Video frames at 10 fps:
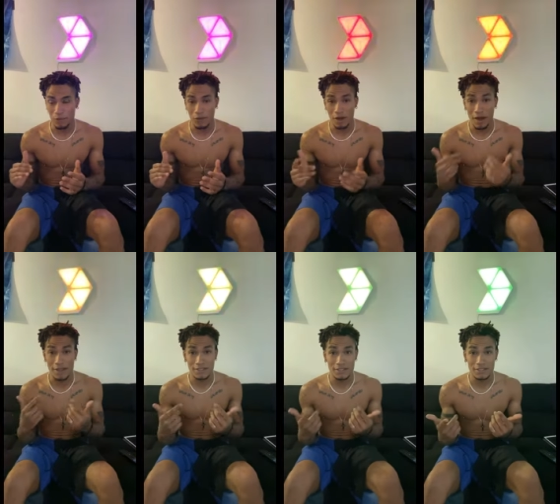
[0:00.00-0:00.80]

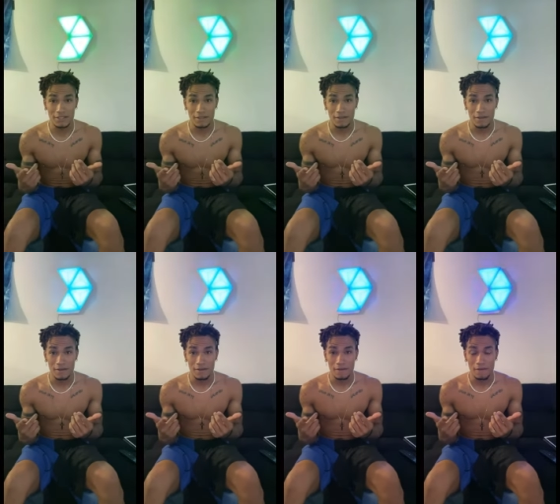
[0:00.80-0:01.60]
us,
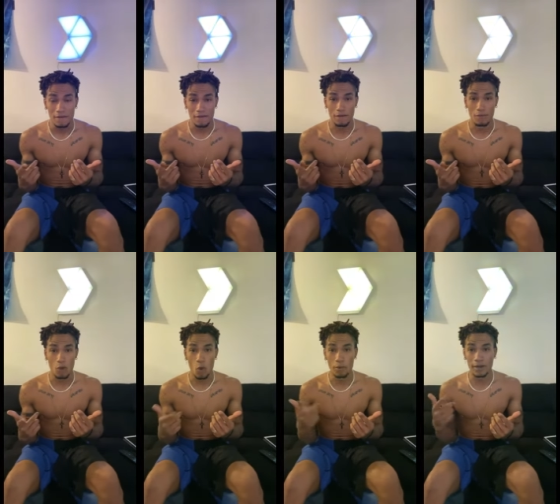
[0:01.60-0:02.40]
from
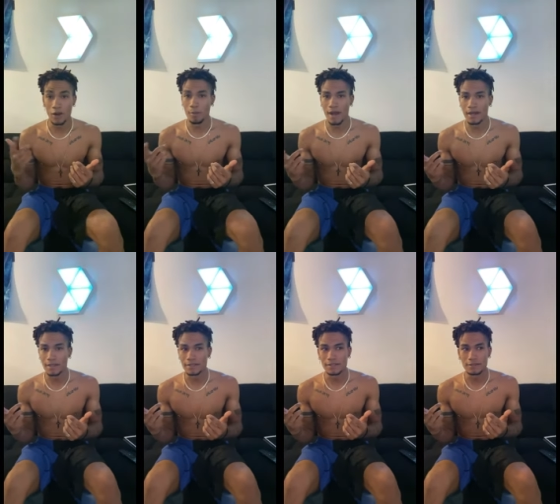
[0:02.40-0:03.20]
opening our
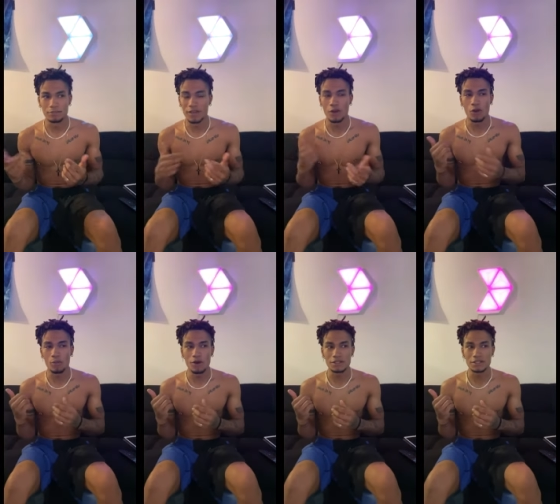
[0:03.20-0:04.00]
minds, being our own
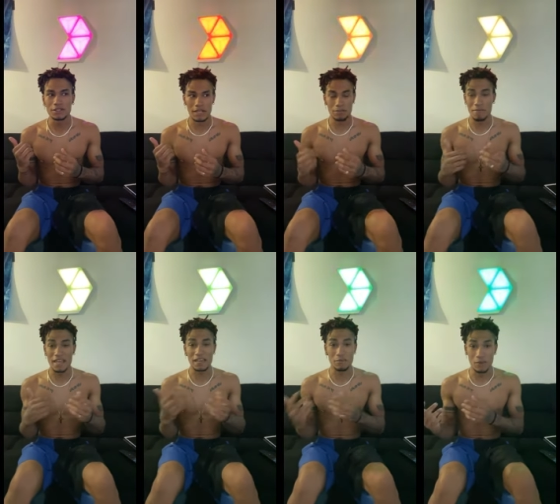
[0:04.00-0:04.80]
bosses, and
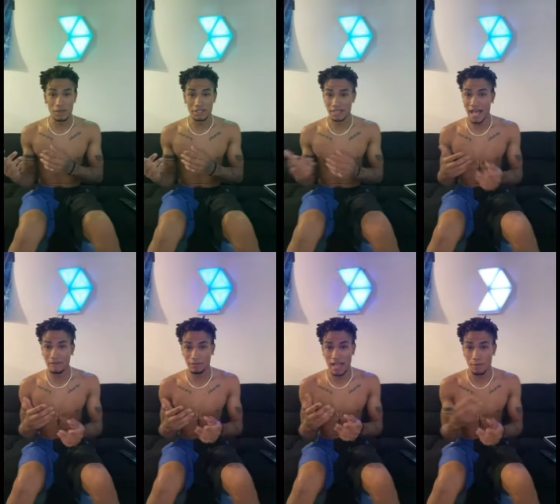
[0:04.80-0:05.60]
making millions and having
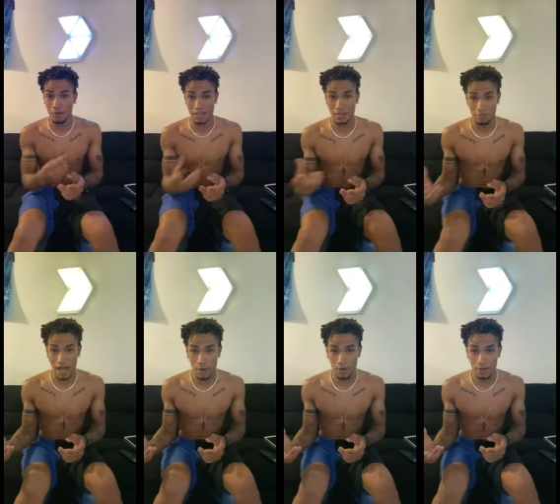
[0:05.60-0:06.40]
that money in
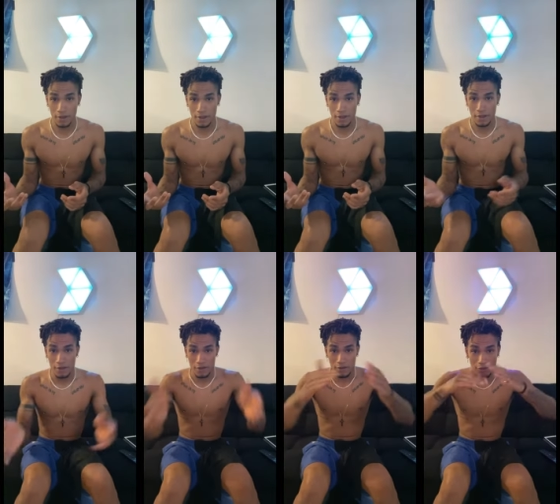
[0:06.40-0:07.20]
power,
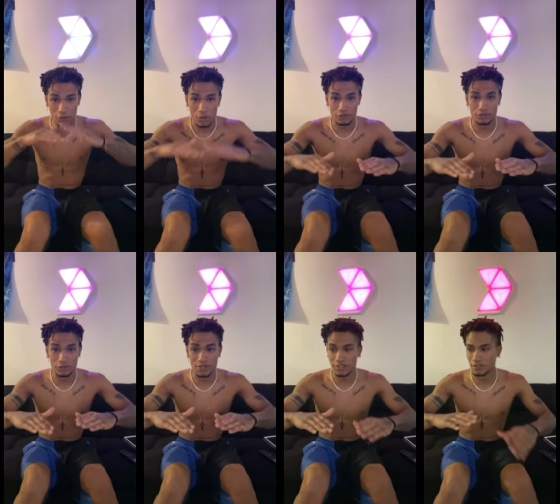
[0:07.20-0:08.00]
laws and
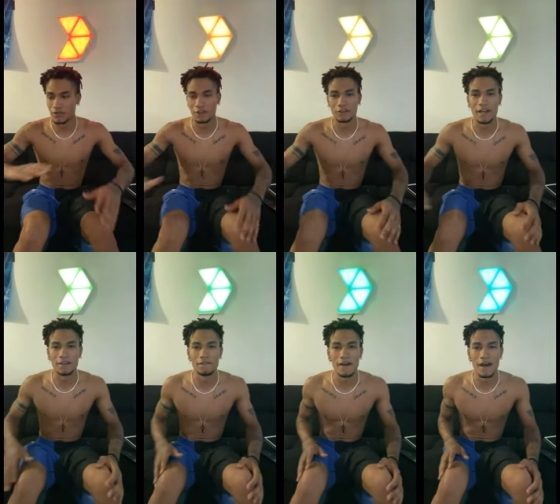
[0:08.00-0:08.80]
restrictions, regular nine to
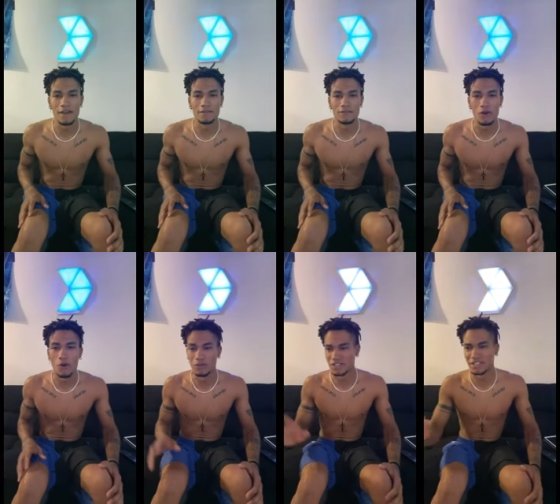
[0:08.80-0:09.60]
five. Oh,
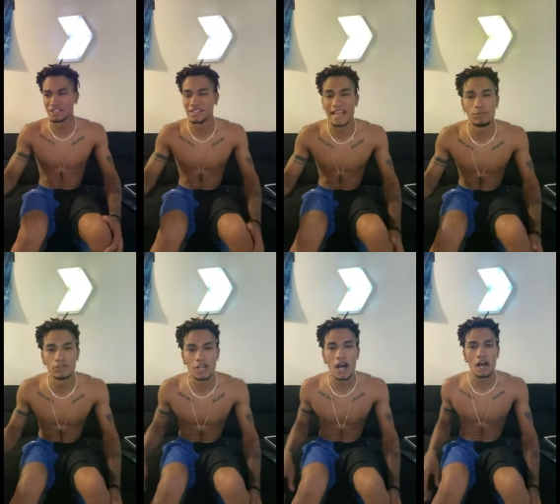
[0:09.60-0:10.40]
this is a stable
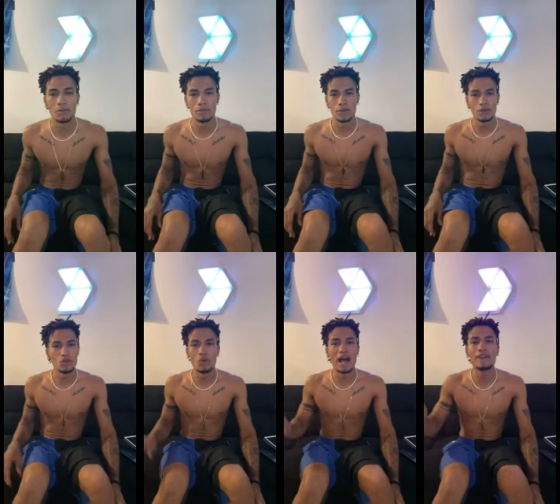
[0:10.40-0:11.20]
job. You
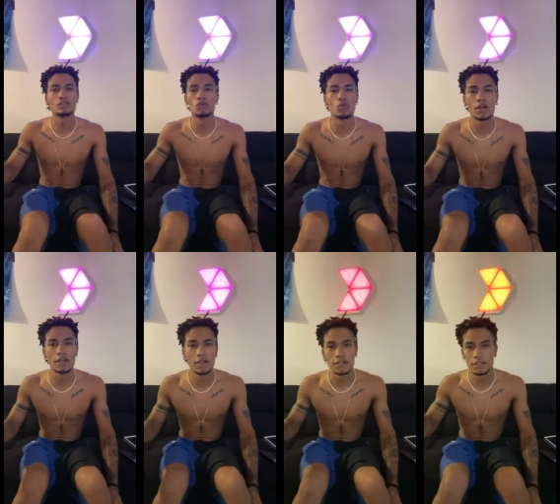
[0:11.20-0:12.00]
won't have to
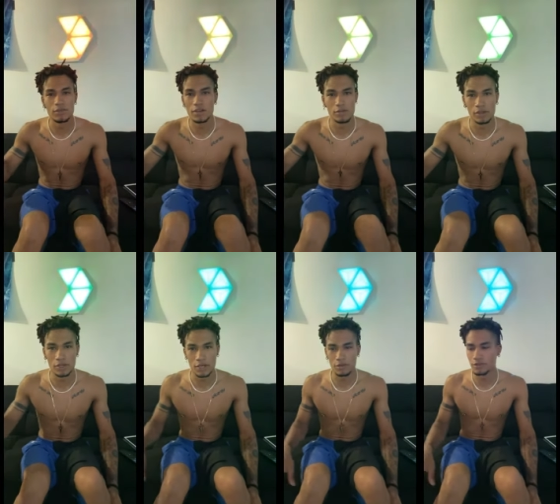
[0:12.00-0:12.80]
work to be a millionaire.
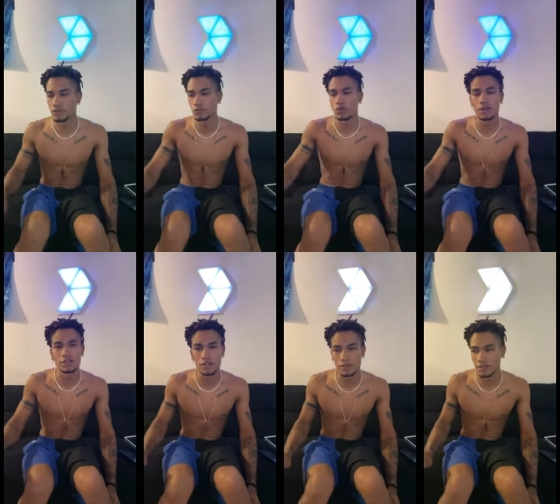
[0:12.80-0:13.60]
You can just work
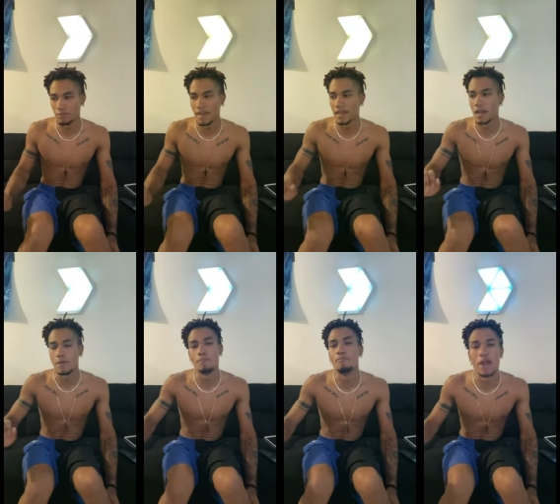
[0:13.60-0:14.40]
to, to make
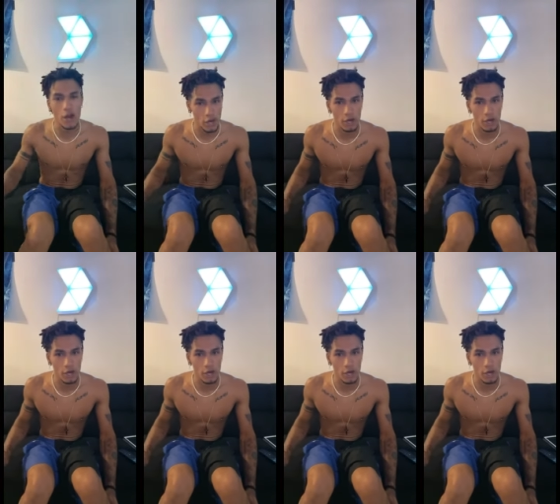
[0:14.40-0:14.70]
bare